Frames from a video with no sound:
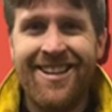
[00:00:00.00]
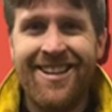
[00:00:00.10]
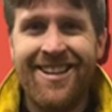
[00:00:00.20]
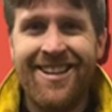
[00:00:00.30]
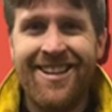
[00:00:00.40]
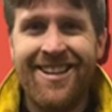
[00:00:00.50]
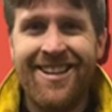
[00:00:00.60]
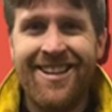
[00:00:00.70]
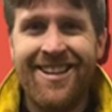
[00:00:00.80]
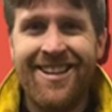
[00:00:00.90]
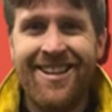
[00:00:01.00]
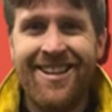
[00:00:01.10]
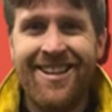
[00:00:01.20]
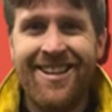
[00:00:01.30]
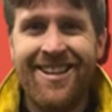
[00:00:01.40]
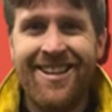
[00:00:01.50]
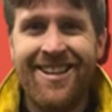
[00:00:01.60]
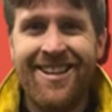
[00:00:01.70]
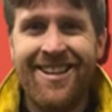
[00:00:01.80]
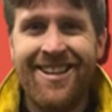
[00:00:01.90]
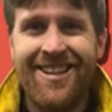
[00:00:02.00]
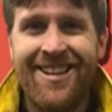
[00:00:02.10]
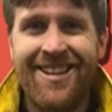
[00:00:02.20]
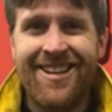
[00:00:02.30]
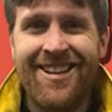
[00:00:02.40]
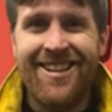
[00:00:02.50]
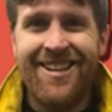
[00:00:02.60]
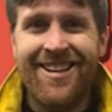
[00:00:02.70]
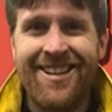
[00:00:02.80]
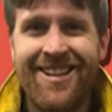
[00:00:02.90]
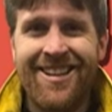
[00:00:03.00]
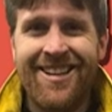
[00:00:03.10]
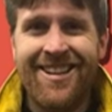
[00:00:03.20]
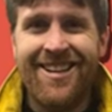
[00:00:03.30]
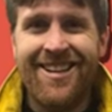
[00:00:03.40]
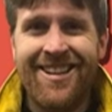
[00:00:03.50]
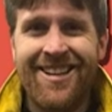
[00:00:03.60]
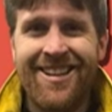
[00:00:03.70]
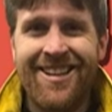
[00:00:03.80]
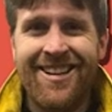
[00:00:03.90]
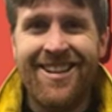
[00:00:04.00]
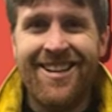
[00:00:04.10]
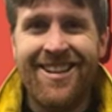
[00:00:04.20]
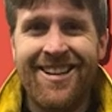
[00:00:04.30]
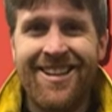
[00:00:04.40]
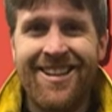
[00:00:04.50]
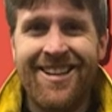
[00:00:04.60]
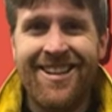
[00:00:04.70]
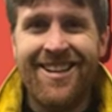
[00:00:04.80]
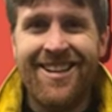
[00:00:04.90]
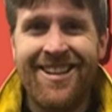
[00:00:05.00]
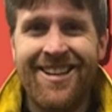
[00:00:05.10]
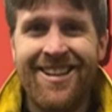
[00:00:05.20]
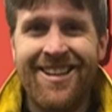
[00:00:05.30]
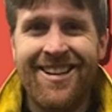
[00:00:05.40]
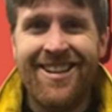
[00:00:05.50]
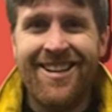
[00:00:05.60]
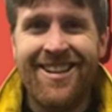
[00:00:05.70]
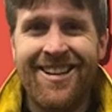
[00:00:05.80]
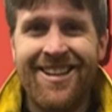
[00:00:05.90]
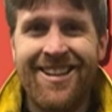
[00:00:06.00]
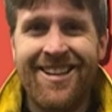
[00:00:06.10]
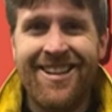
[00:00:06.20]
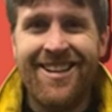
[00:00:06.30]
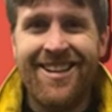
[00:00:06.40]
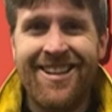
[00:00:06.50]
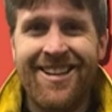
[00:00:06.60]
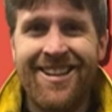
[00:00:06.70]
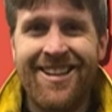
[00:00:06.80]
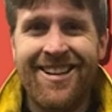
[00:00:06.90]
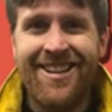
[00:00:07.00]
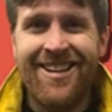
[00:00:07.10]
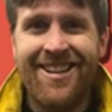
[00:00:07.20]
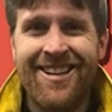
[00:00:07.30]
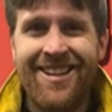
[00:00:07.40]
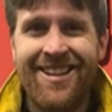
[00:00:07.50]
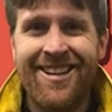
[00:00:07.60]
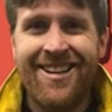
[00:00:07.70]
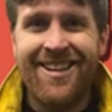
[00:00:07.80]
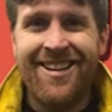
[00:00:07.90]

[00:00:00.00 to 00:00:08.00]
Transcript: (silent)